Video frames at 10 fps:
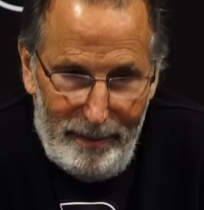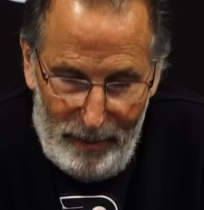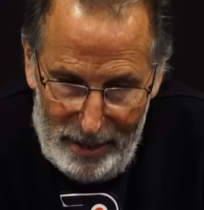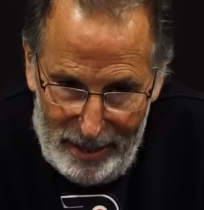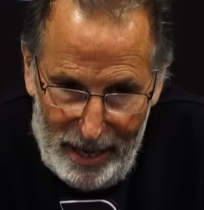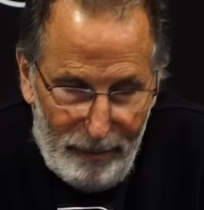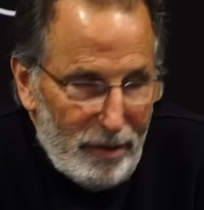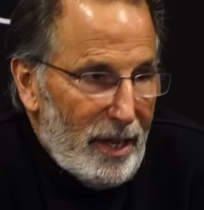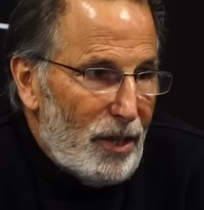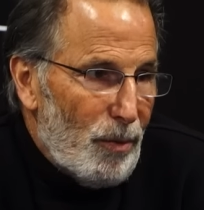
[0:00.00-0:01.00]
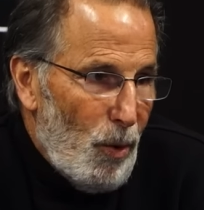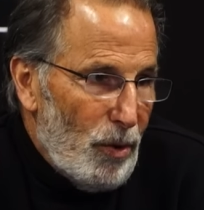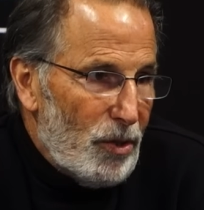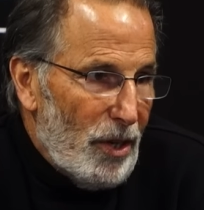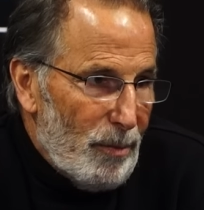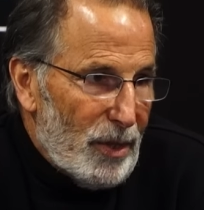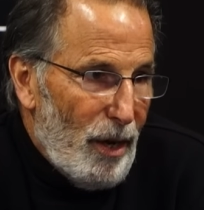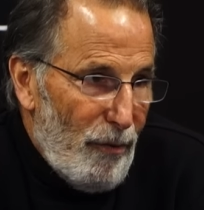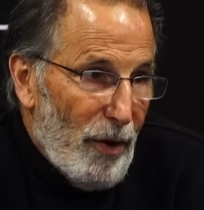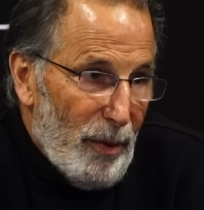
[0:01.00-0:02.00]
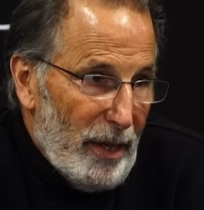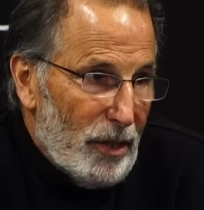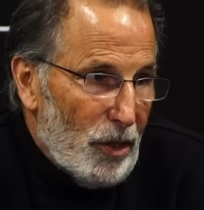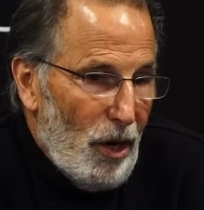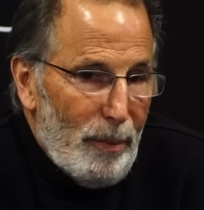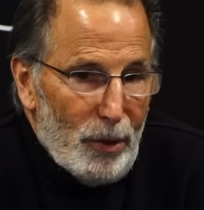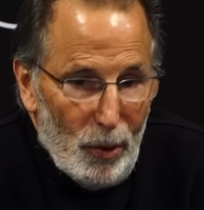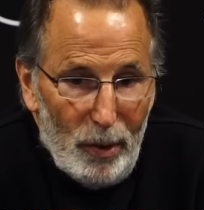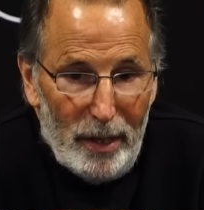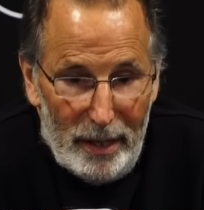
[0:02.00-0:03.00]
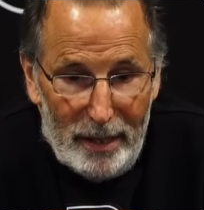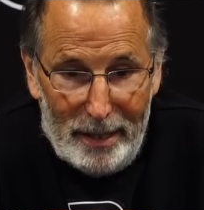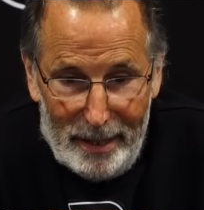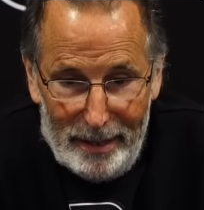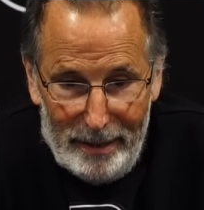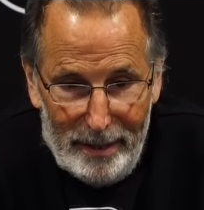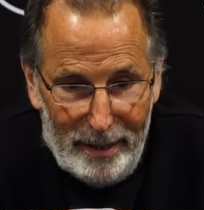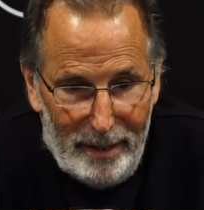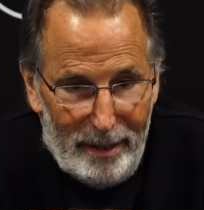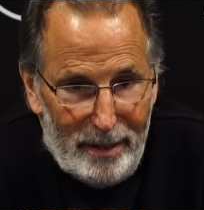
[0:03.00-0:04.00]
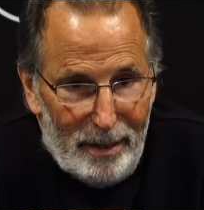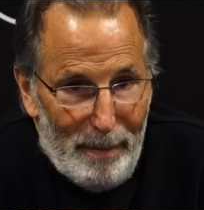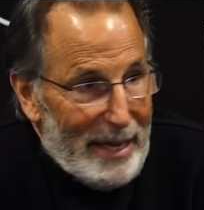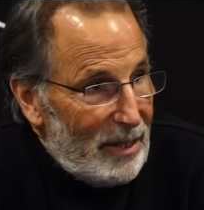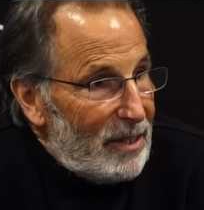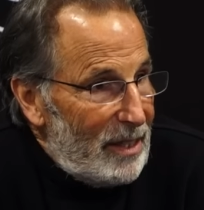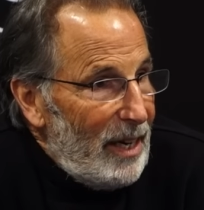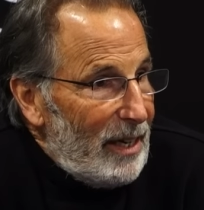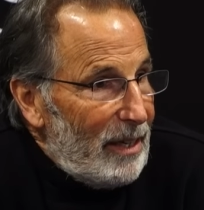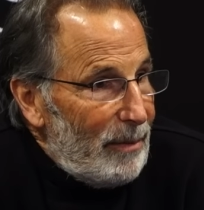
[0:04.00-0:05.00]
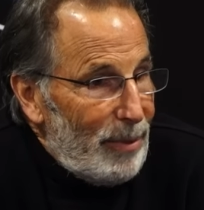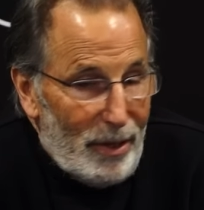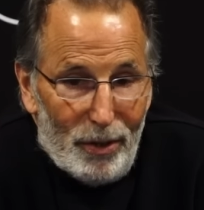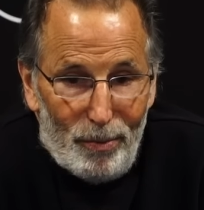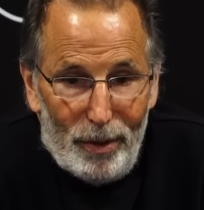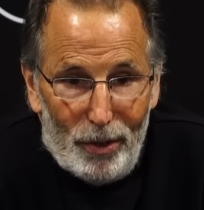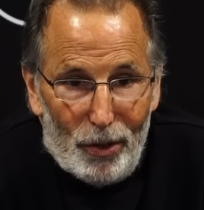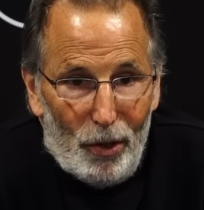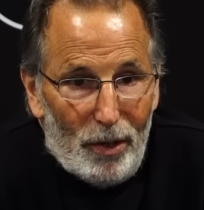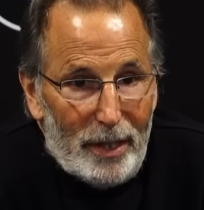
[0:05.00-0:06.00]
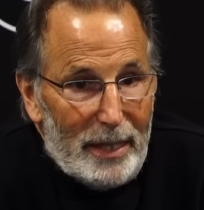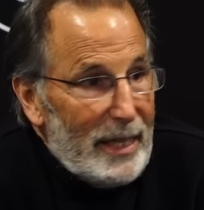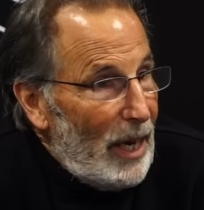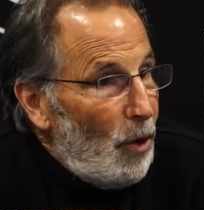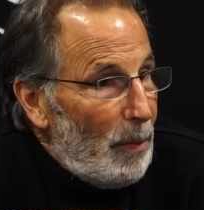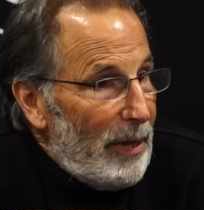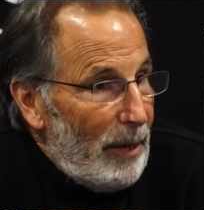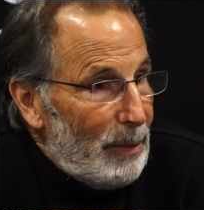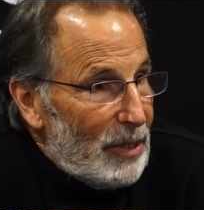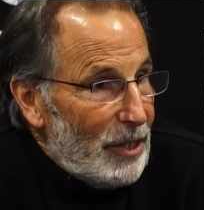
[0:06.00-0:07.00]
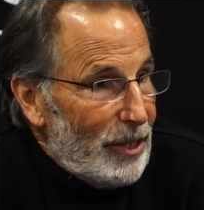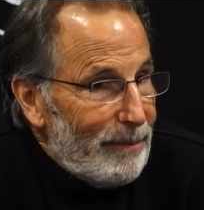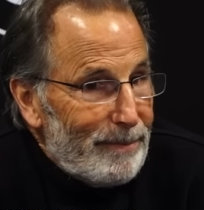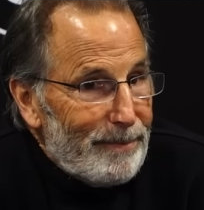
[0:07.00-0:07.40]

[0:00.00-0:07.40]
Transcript: He's going to have to take some onus on himself here when he gets an opportunity to make it stick, because we certainly need help in that position.